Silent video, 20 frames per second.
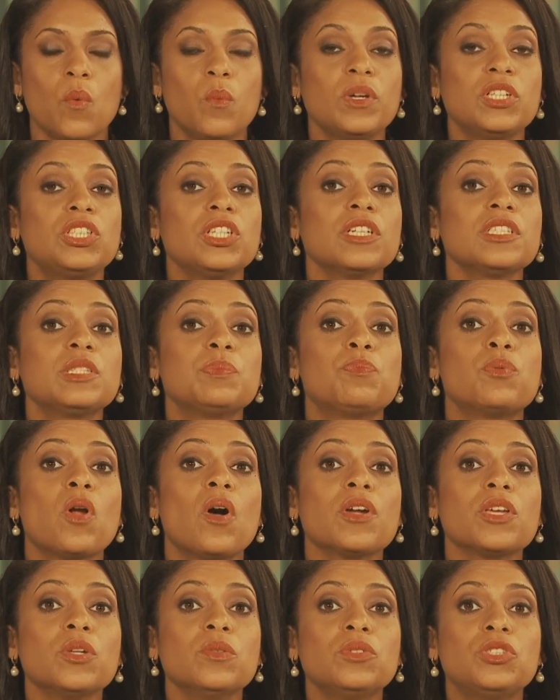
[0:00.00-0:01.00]
We just
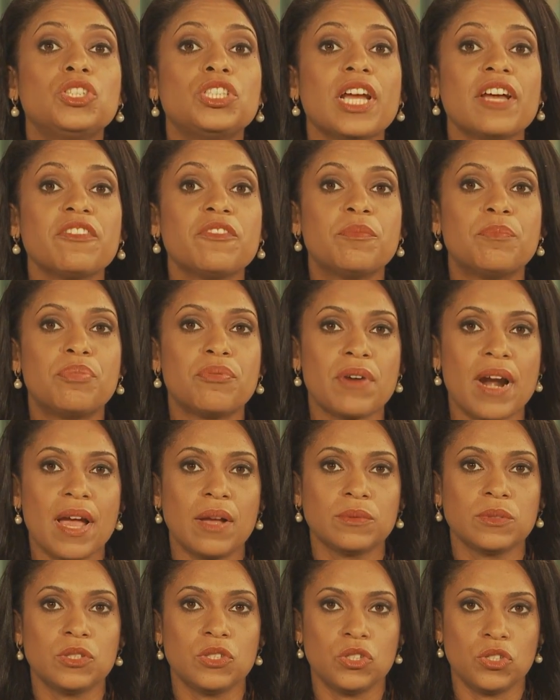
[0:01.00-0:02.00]
brought you Jeff
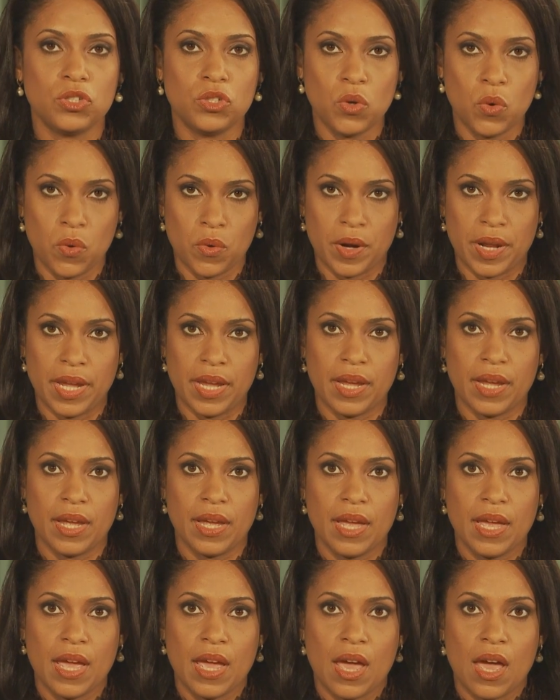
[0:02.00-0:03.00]
Brown's story,
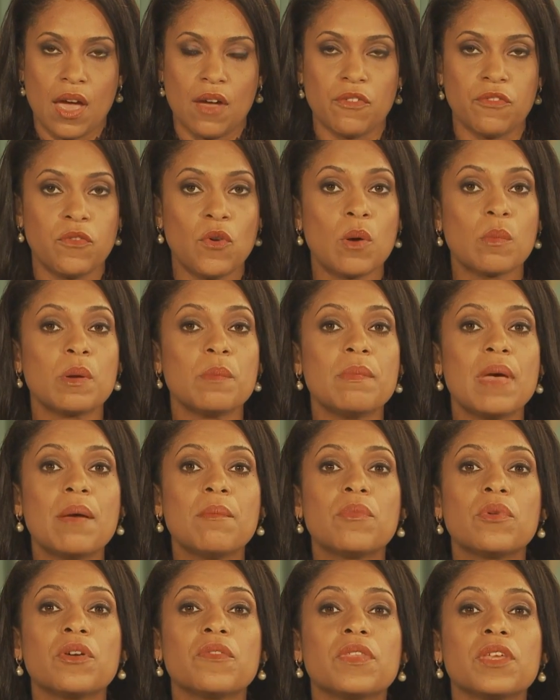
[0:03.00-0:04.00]
a former
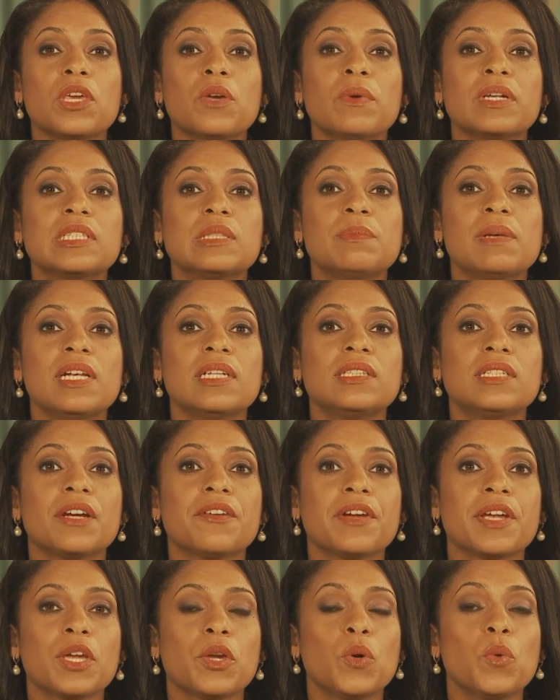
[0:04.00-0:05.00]
member of the U.S.
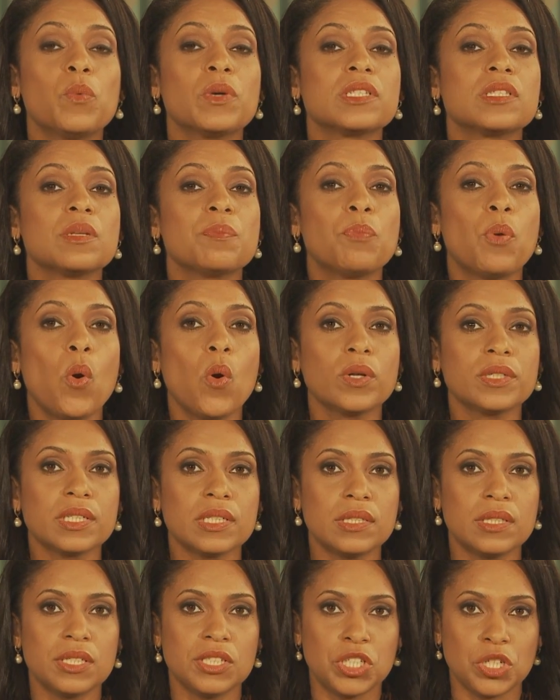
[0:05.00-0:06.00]
military who was
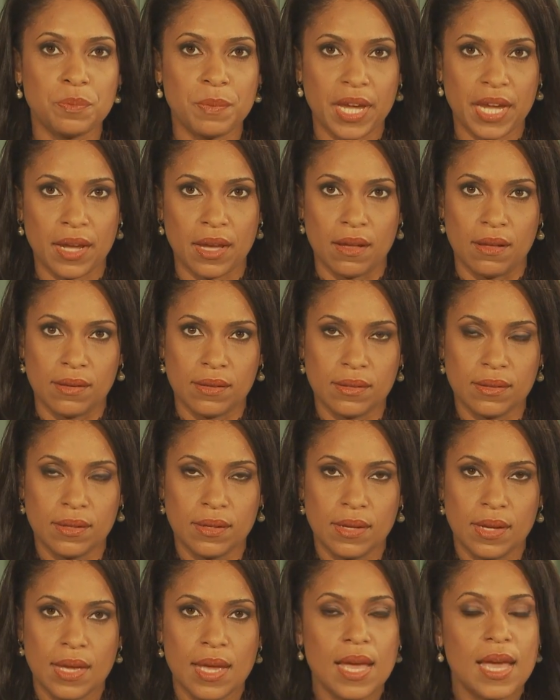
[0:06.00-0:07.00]
deported to Jamaica.
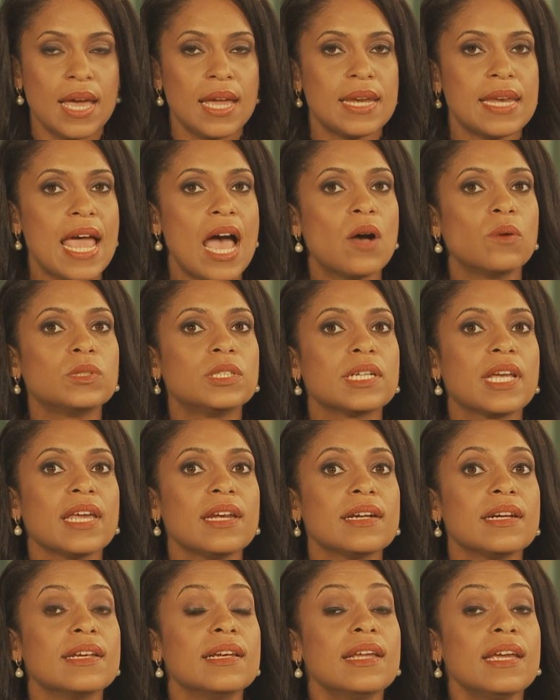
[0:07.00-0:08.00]
Now to
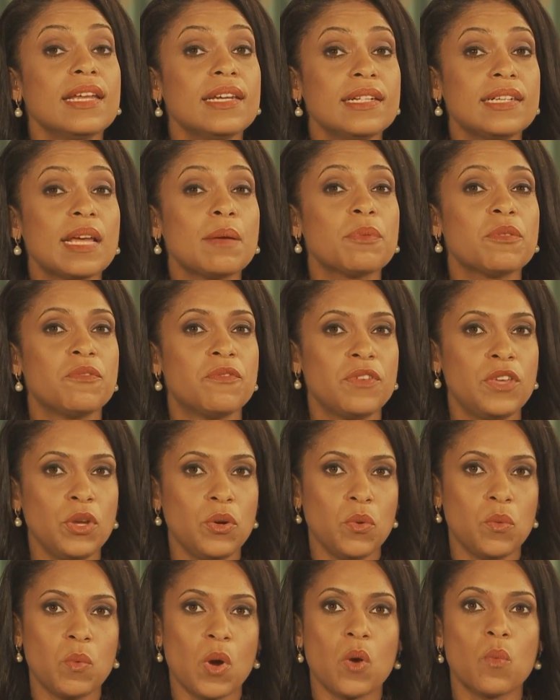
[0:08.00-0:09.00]
get an in-depth
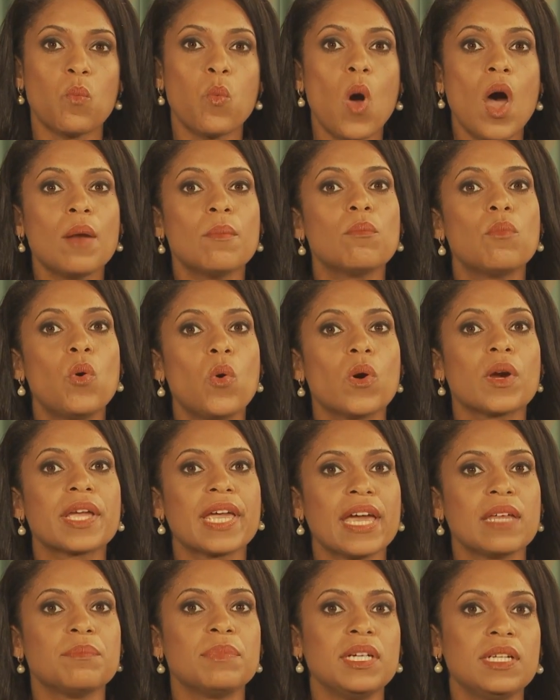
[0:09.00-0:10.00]
view on what more
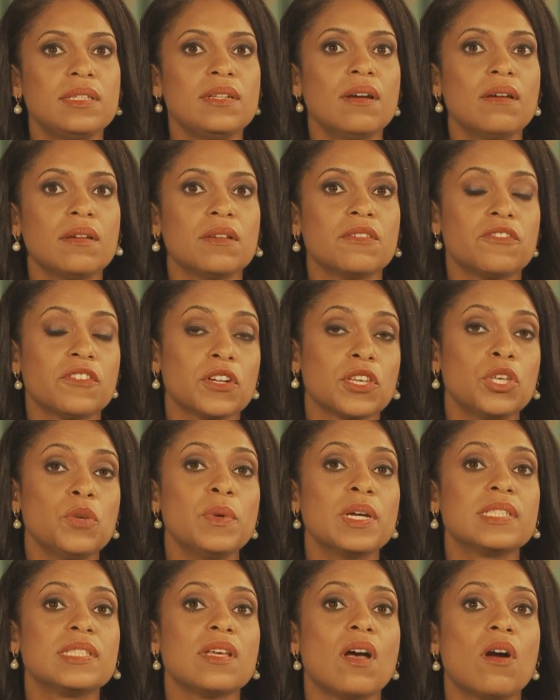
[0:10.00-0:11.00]
can be done for
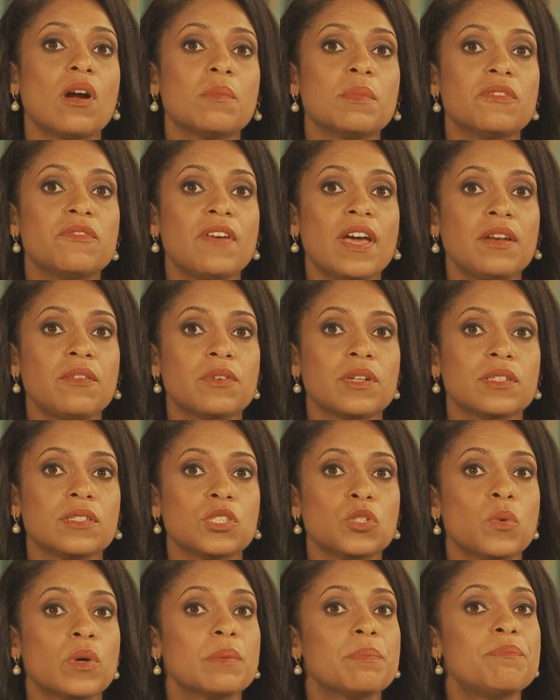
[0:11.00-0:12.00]
U.S. Army
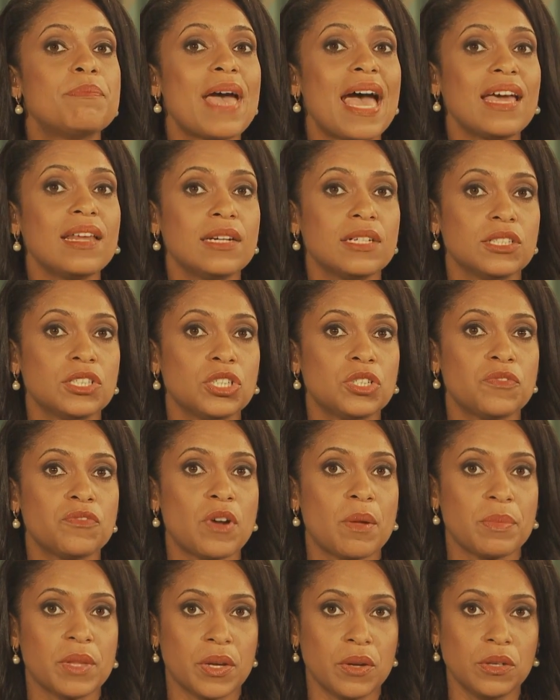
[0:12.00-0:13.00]
veterans who are banished
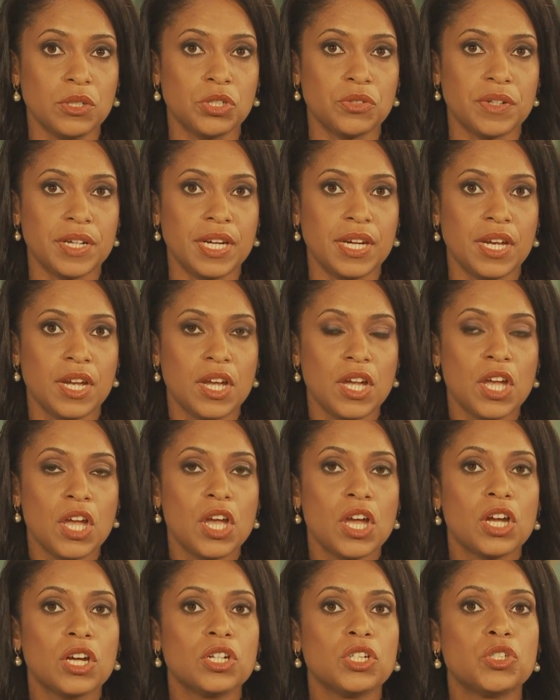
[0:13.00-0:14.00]
from the country,
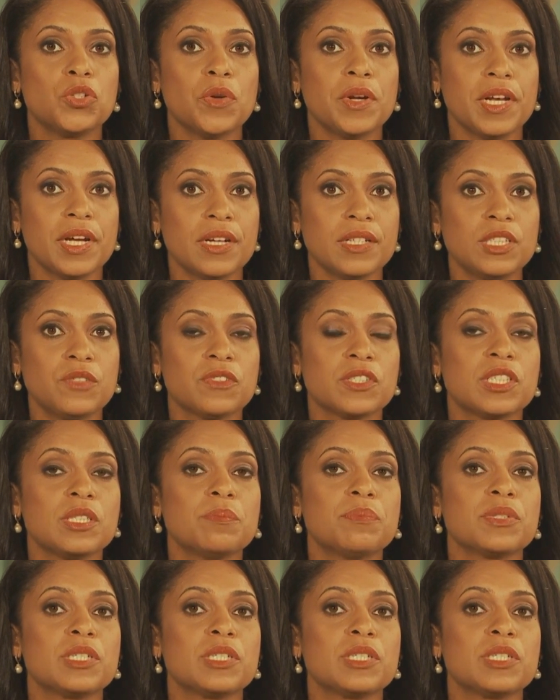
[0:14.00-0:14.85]
joining us for some